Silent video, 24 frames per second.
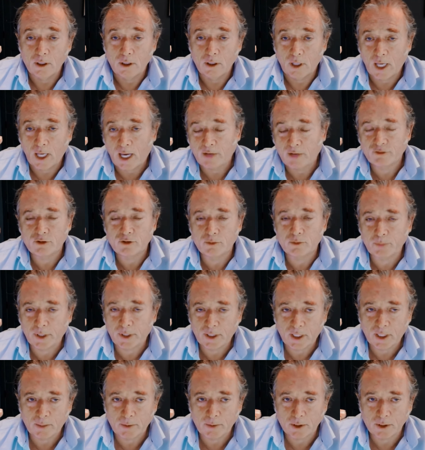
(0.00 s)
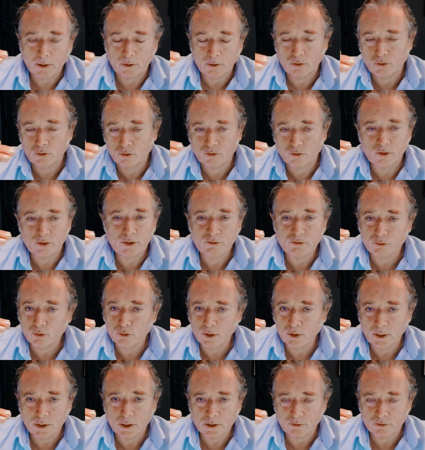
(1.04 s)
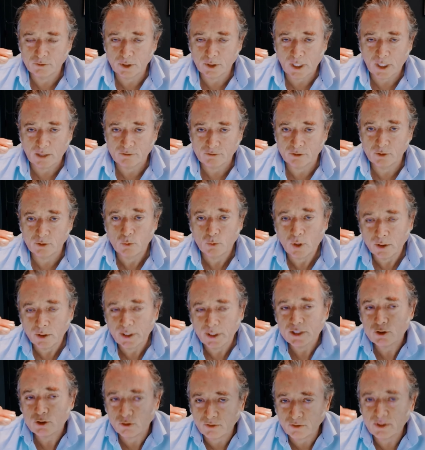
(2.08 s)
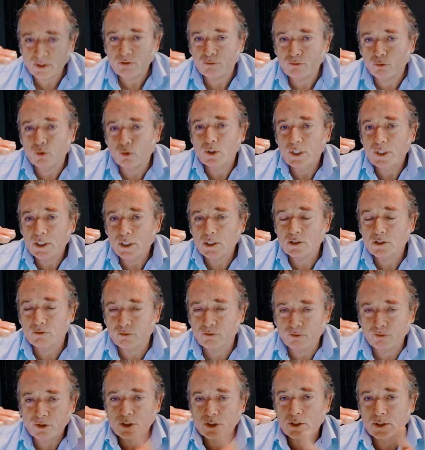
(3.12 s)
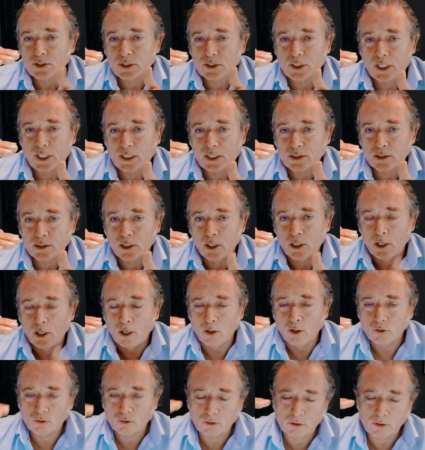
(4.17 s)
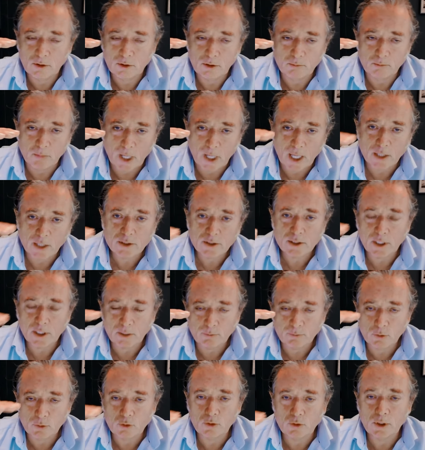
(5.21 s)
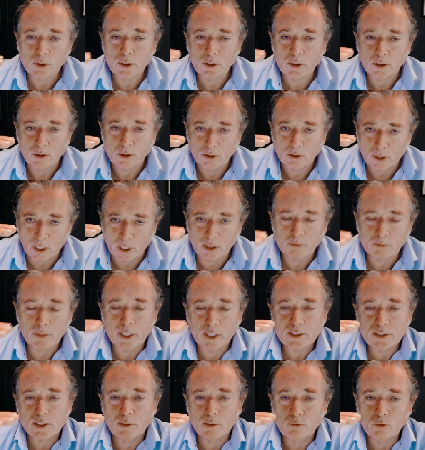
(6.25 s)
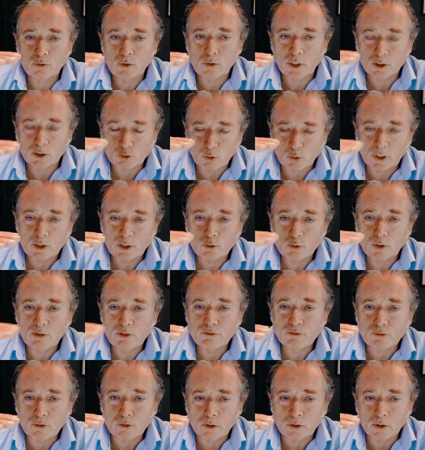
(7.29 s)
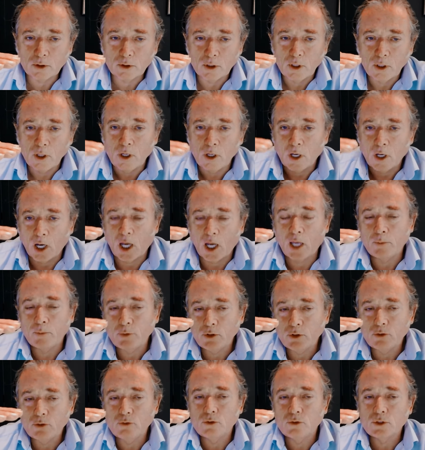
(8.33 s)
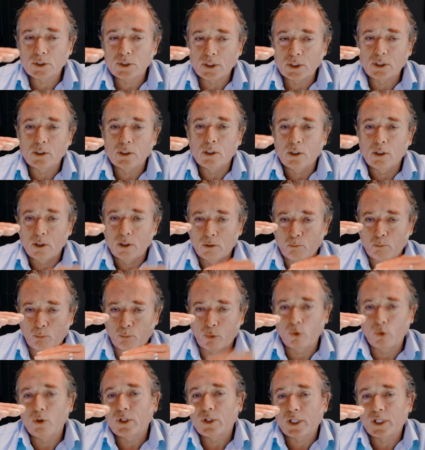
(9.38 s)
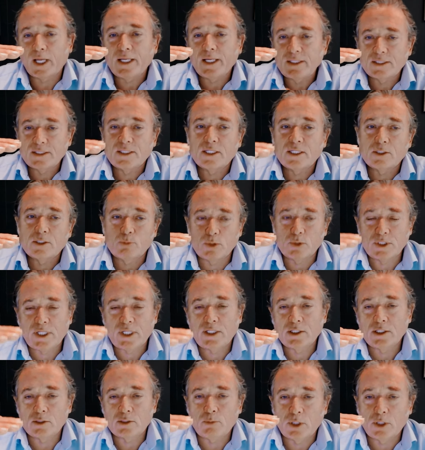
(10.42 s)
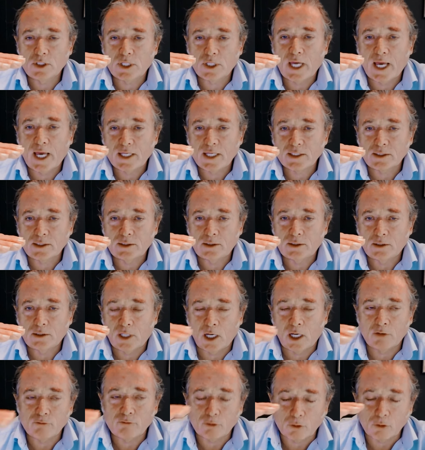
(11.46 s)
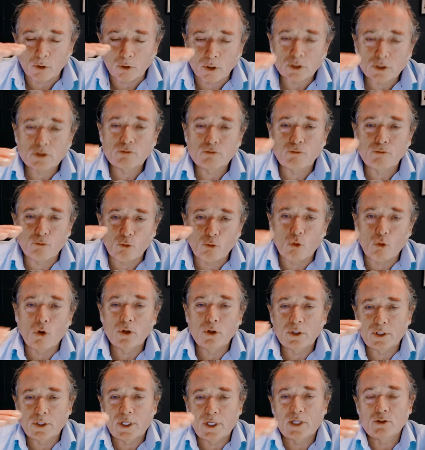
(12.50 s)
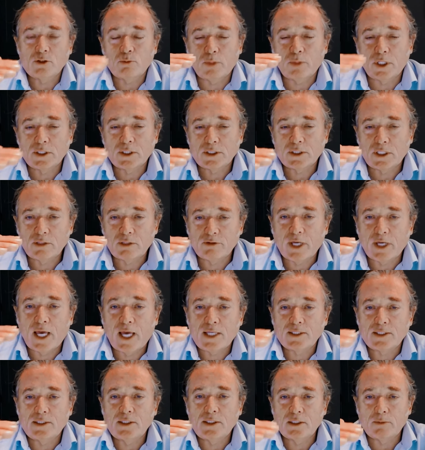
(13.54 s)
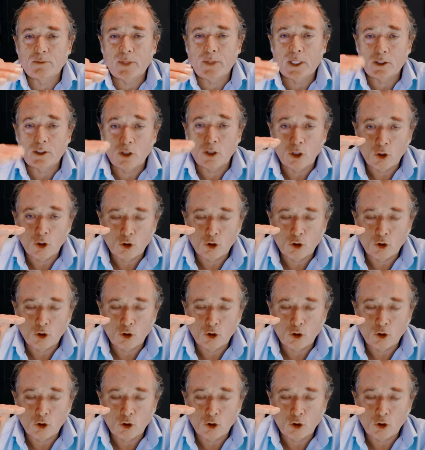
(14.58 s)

After the pandemic, it took 3-4 years of recovery. Well, that's 3-4 years of efficiency gains. So the miles that I'm doing, the 100 miles that I'm doing in 2024, I'm using 0.96% as much gasoline. I've lost 400,000 barrels a day of gasoline demand